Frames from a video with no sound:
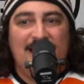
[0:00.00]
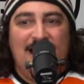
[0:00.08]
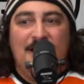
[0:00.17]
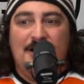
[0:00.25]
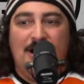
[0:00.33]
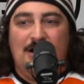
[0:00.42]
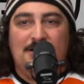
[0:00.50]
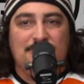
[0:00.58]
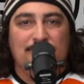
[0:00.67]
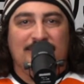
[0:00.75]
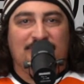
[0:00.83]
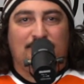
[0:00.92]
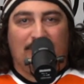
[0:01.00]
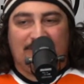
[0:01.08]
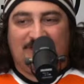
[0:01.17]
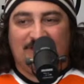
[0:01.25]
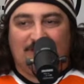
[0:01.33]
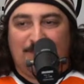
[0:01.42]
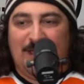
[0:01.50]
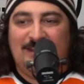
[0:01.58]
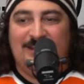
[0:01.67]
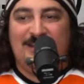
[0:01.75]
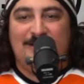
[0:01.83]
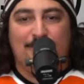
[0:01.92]
who has
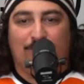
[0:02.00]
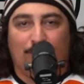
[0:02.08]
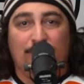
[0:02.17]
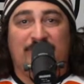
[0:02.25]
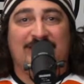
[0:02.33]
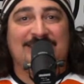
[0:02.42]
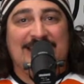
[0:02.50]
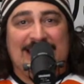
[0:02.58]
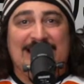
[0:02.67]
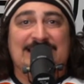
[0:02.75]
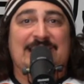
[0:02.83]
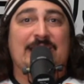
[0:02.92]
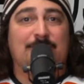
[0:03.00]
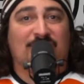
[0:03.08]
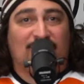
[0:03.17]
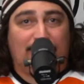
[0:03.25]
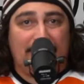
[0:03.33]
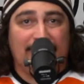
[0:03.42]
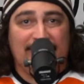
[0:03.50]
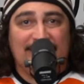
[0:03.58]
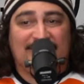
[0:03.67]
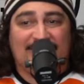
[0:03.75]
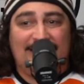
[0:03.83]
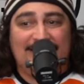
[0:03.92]
participated in improving the in-game
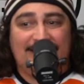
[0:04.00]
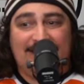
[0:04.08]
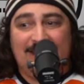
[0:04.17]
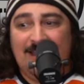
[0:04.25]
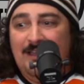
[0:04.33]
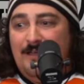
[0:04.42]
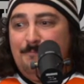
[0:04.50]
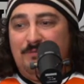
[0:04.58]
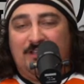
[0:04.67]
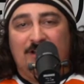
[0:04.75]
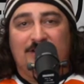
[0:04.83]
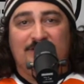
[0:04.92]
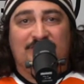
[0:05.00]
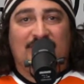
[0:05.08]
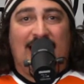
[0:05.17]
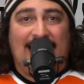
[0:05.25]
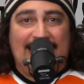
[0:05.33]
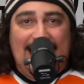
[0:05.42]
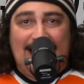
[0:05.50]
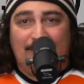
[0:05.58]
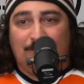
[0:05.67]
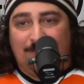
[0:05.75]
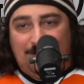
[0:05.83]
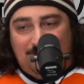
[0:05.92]
experience lately, because I had a
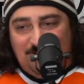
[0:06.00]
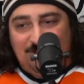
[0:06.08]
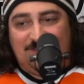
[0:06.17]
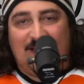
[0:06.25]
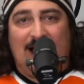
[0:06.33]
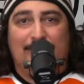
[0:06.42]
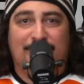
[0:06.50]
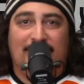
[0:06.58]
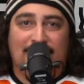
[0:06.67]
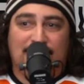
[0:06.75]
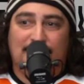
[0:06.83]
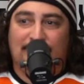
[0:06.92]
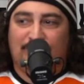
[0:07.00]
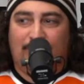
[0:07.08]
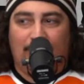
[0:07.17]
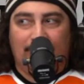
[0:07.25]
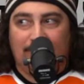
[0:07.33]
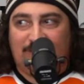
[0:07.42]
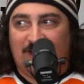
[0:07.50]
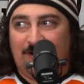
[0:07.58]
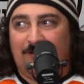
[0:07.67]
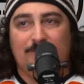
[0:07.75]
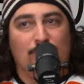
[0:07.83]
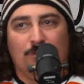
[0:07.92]
really good time down at the Wells Fargo Center.
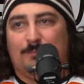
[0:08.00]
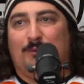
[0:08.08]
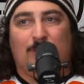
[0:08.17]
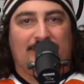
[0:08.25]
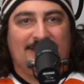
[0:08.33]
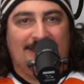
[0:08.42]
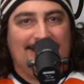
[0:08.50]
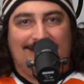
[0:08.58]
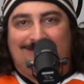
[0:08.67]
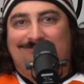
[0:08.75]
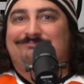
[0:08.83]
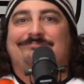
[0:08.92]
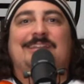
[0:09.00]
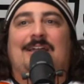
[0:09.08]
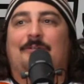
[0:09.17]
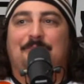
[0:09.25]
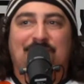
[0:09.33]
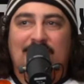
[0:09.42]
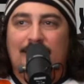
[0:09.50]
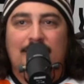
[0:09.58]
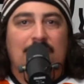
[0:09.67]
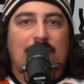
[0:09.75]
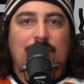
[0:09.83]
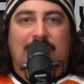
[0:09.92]
And more importantly, like, you know,
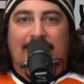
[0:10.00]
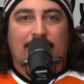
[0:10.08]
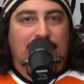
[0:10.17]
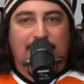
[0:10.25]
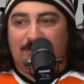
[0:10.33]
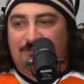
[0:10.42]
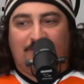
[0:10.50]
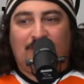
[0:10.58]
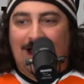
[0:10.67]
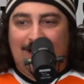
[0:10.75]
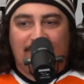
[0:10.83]
who cares? Bill's a Flyers